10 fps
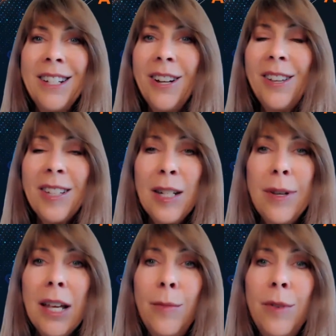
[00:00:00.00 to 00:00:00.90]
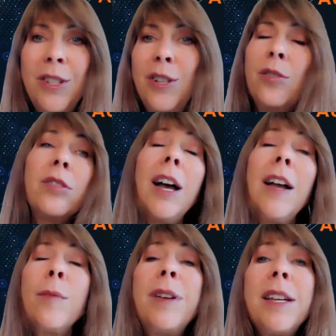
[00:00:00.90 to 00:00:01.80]
Sean's going to be coming to you
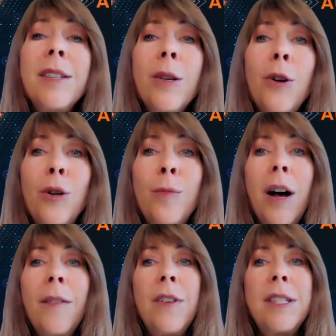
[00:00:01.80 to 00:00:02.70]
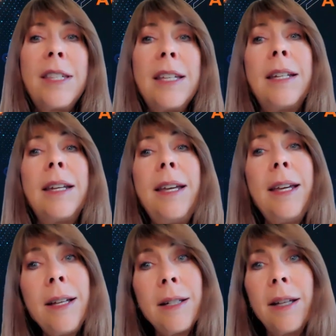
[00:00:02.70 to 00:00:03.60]
live from his home office in
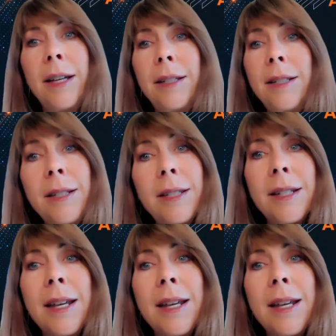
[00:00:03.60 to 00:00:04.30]
England,